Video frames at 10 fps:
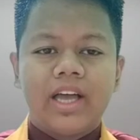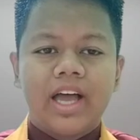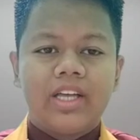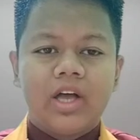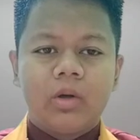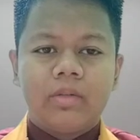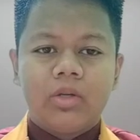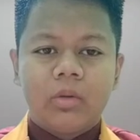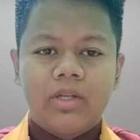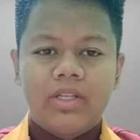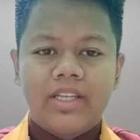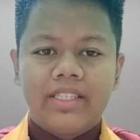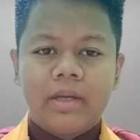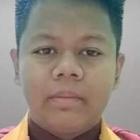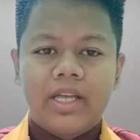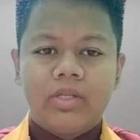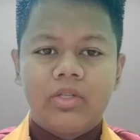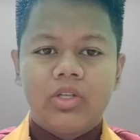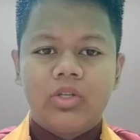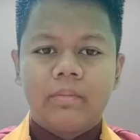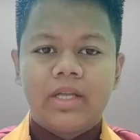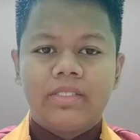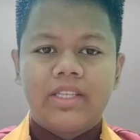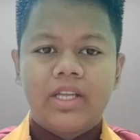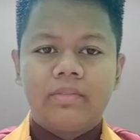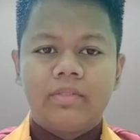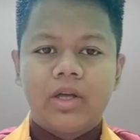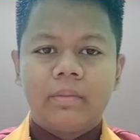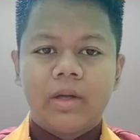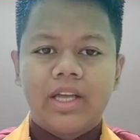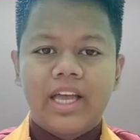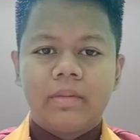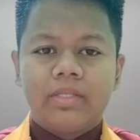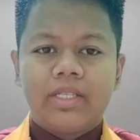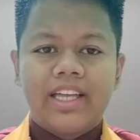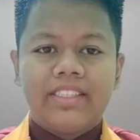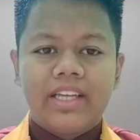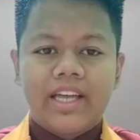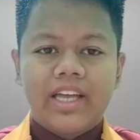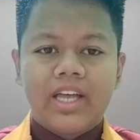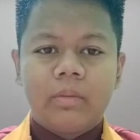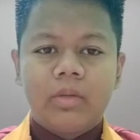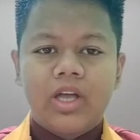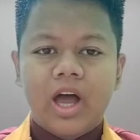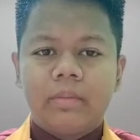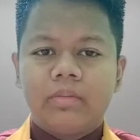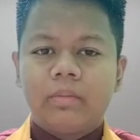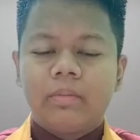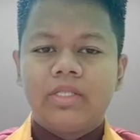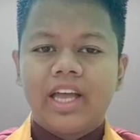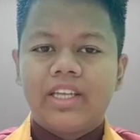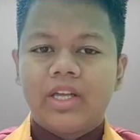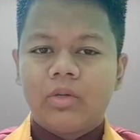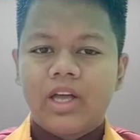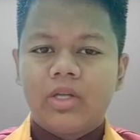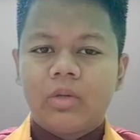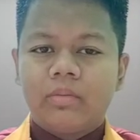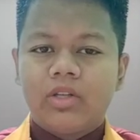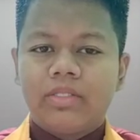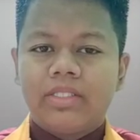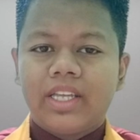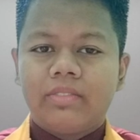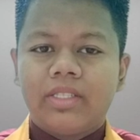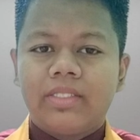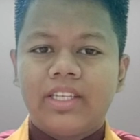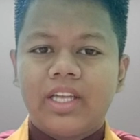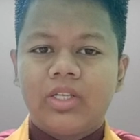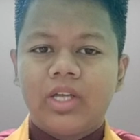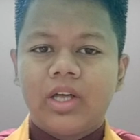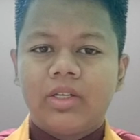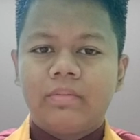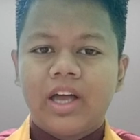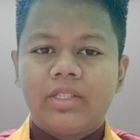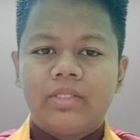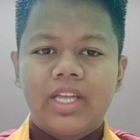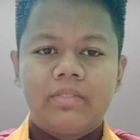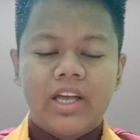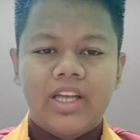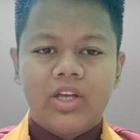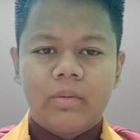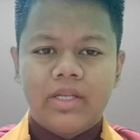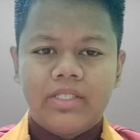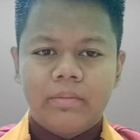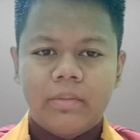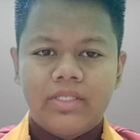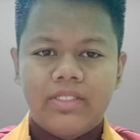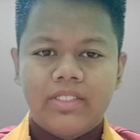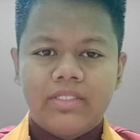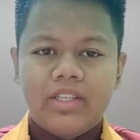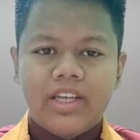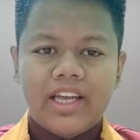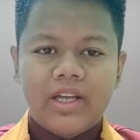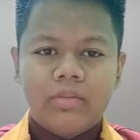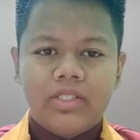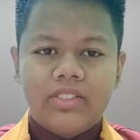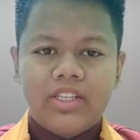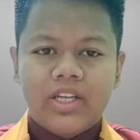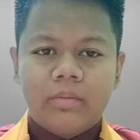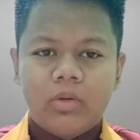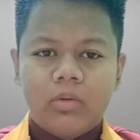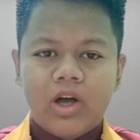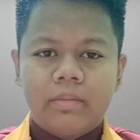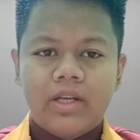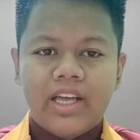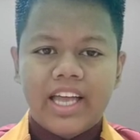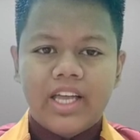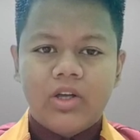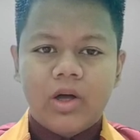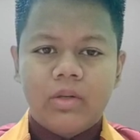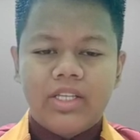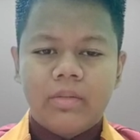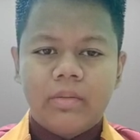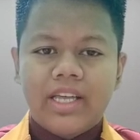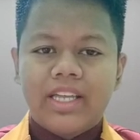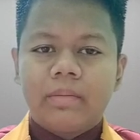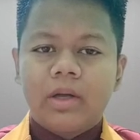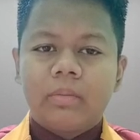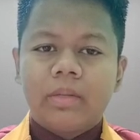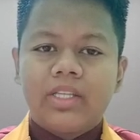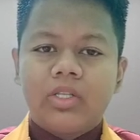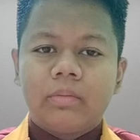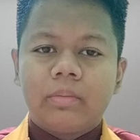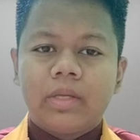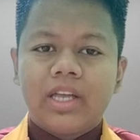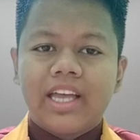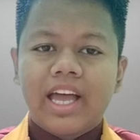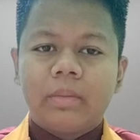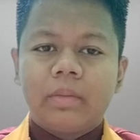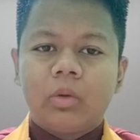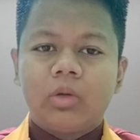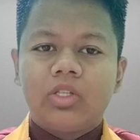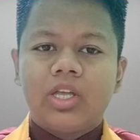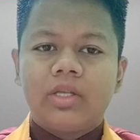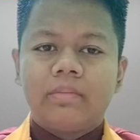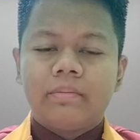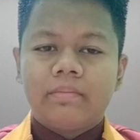Hello everyone, let me introduce myself. My name is Andhika Pratama from the Technocrat University of Indonesia, Faculty of Economics and Business, Accounting Study Program. Here I will explain about management planning. Happy watching.